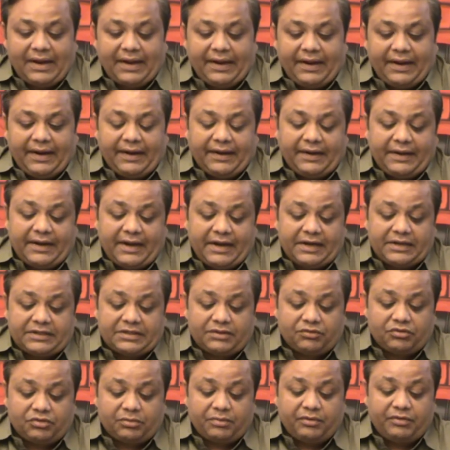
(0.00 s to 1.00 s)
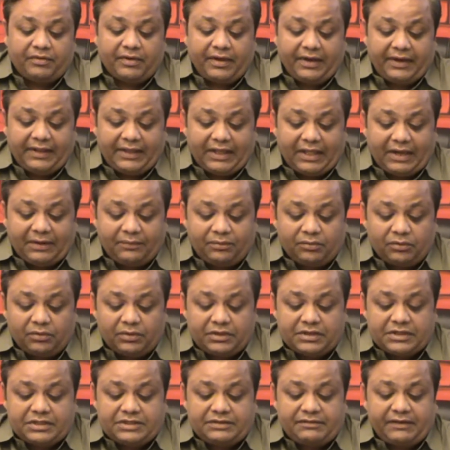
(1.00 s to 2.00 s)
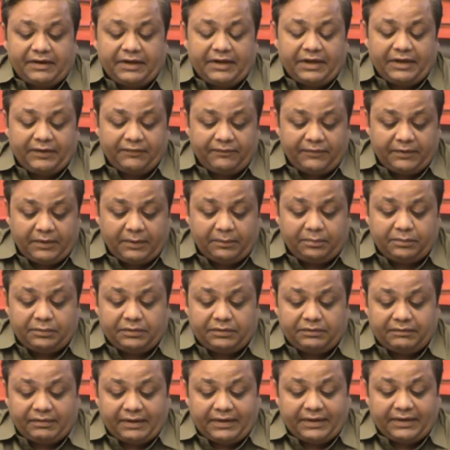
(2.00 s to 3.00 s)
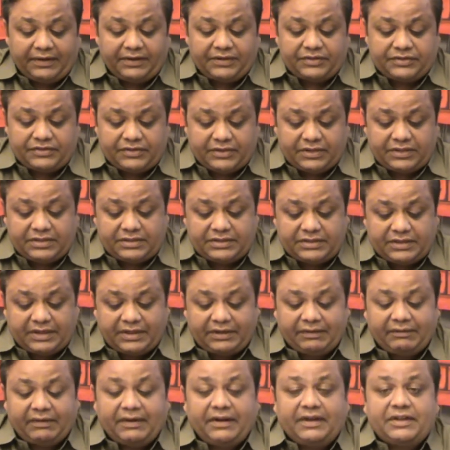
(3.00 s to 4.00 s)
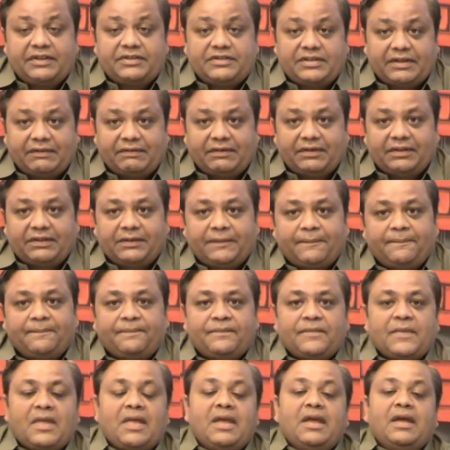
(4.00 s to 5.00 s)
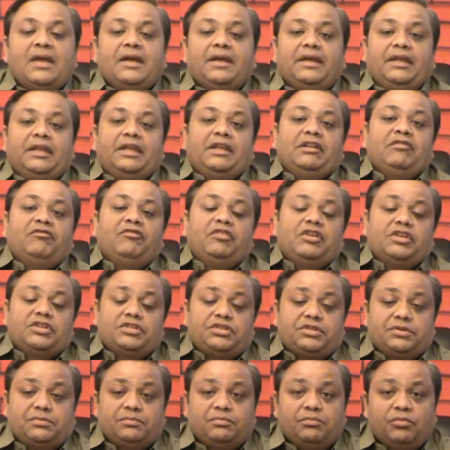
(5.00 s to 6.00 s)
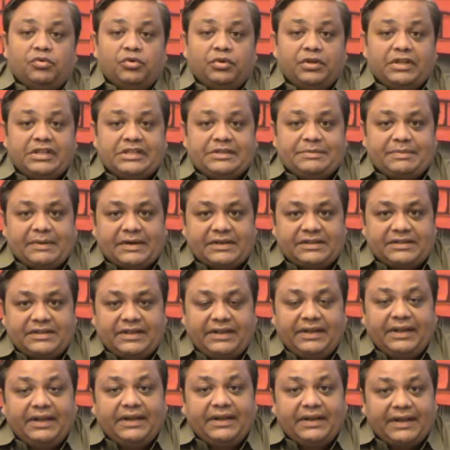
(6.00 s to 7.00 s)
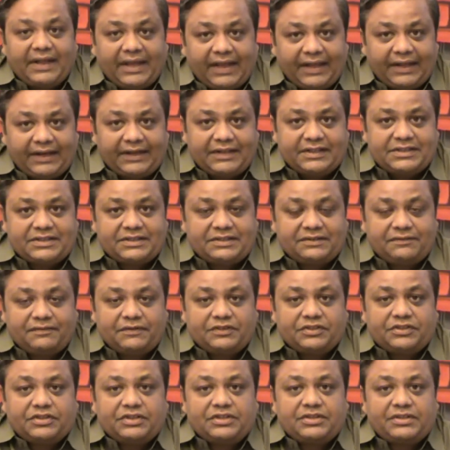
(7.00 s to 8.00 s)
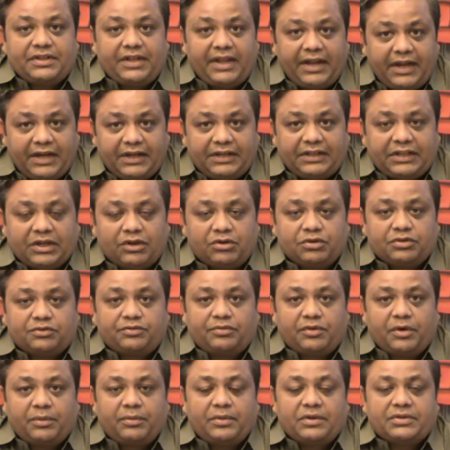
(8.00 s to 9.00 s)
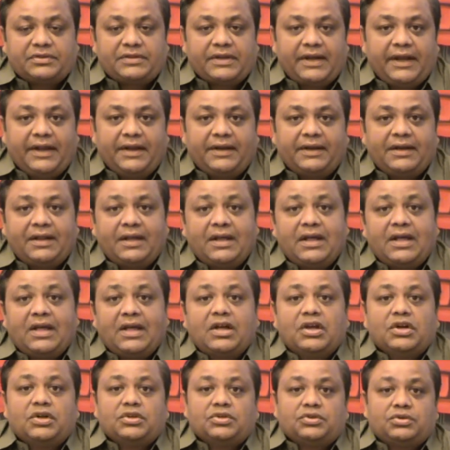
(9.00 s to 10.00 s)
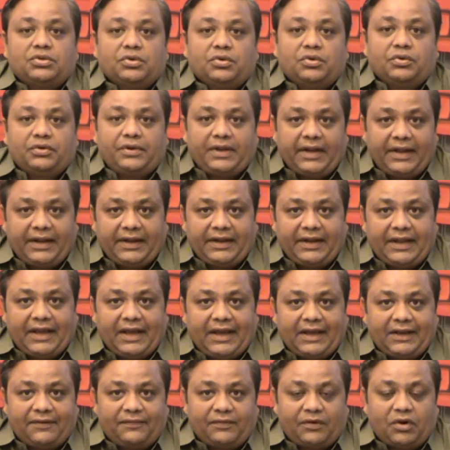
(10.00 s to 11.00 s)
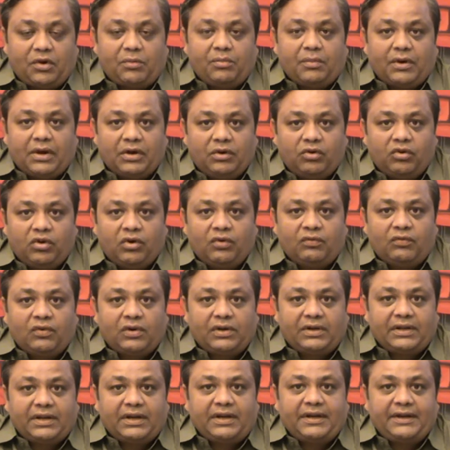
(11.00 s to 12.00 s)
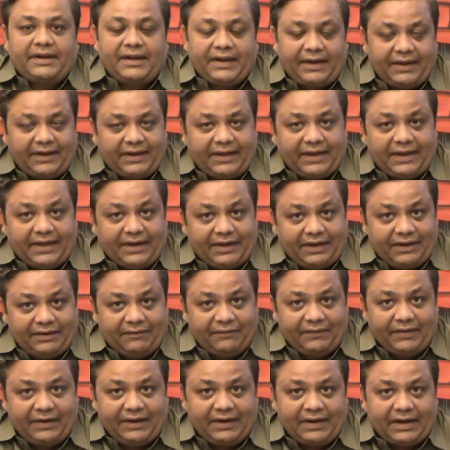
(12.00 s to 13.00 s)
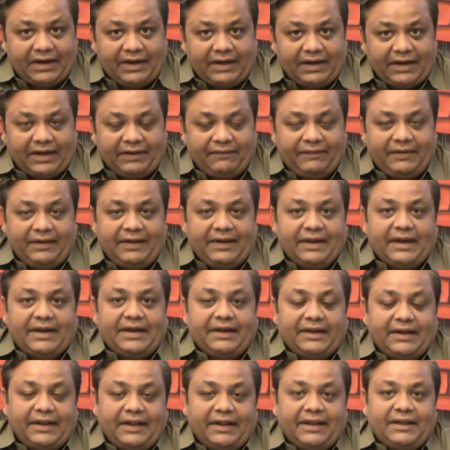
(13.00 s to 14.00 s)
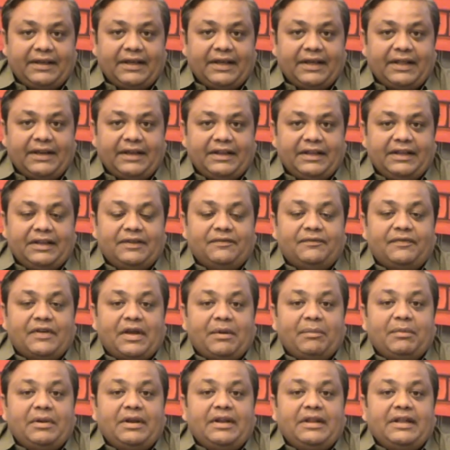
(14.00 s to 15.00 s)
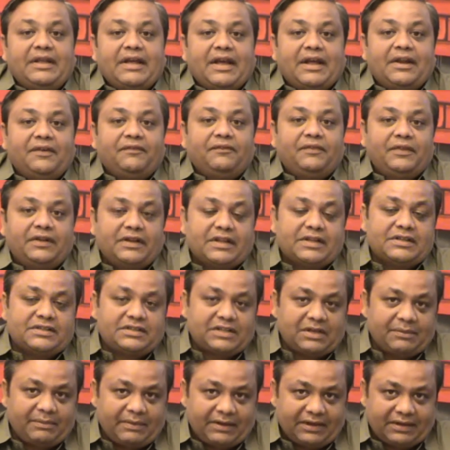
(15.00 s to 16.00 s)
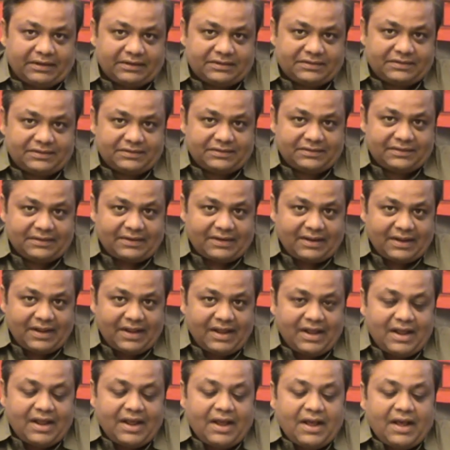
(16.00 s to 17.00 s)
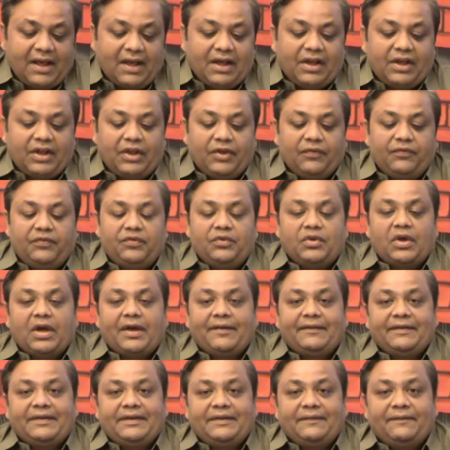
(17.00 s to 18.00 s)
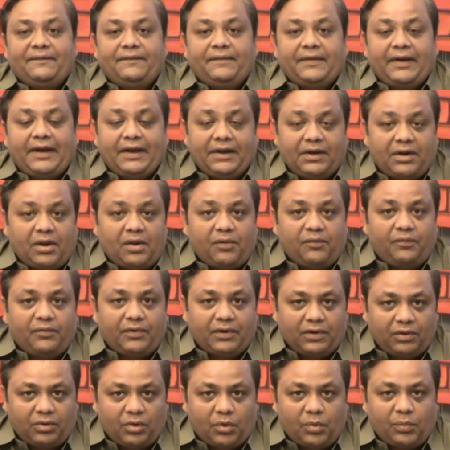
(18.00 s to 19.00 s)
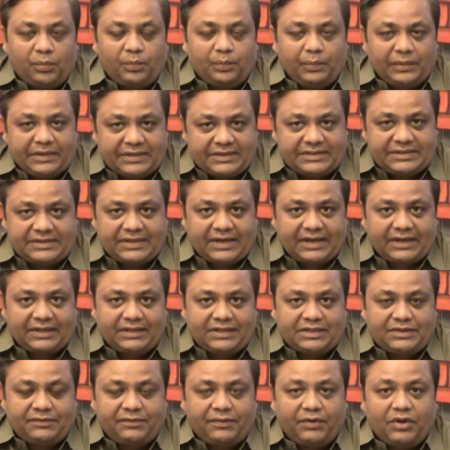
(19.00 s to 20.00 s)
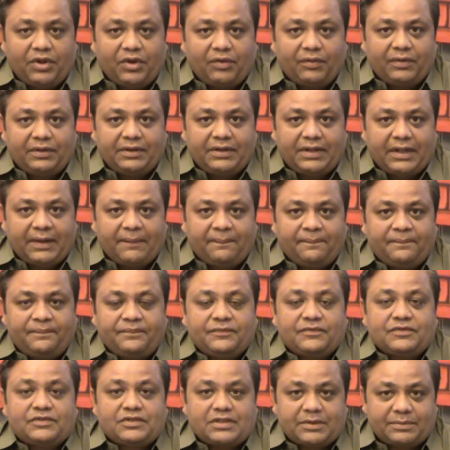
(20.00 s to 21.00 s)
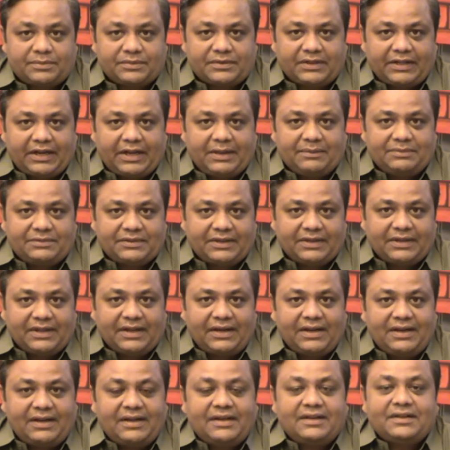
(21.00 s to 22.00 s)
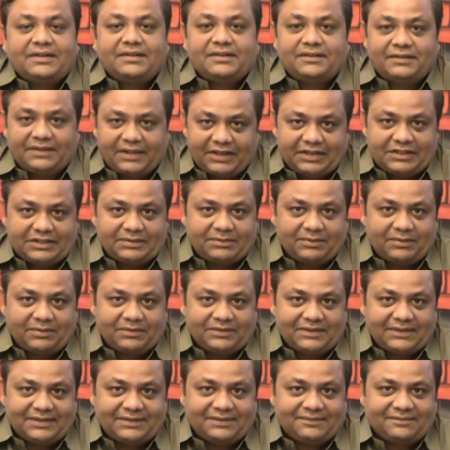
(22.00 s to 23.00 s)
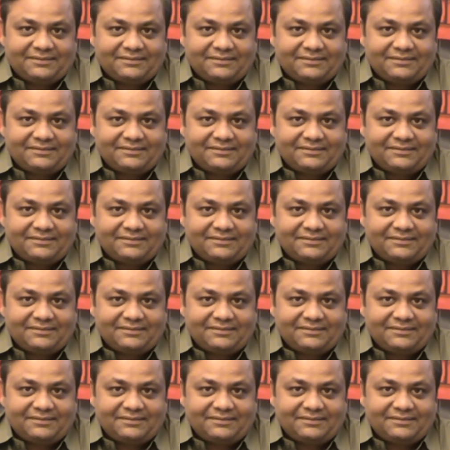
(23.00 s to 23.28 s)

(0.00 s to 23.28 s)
and dates have to be very careful is 25th, 26th and 27th, in which moon is passing in Aries, which is 8th house from your sign. So take care from unknown water, take care in vehicle driving and take care in family and financial matters. If you have any friend of Virgo, please share this video with them. Subscribe channel. Thanks for watching.